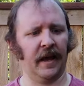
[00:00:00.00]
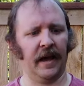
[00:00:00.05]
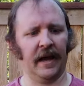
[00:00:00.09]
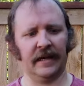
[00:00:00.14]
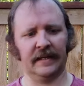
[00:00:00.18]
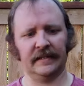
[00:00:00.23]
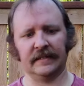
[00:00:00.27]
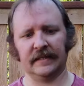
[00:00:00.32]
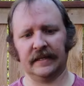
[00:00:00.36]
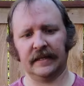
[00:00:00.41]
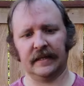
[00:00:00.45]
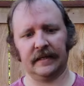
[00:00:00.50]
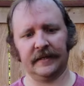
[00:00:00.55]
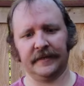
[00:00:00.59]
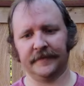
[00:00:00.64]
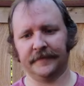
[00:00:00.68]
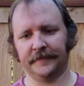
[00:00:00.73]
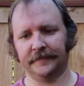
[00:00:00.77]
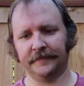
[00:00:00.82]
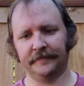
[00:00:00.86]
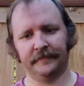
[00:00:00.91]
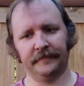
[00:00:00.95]
as
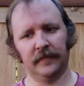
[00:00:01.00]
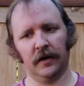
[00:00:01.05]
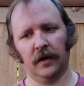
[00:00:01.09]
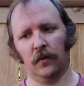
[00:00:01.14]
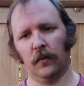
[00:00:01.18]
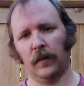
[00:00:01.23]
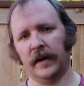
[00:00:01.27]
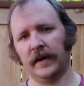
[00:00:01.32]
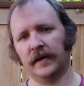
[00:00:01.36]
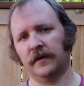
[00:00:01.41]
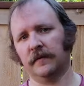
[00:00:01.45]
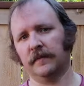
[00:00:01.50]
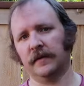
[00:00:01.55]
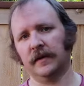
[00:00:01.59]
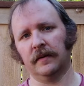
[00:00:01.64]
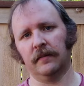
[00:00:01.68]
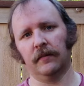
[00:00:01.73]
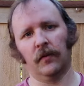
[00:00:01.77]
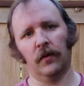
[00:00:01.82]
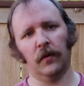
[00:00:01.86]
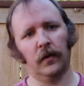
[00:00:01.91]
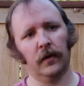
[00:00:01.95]
a way to
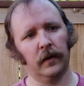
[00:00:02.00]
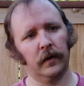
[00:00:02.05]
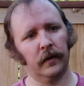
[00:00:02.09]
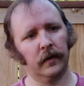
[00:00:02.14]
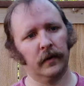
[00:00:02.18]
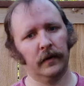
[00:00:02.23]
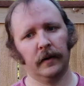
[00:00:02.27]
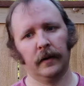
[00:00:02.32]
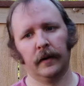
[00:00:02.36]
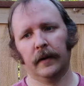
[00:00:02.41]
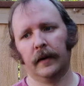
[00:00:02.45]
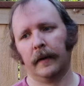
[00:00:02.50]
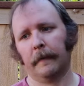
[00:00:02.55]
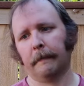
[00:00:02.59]
be more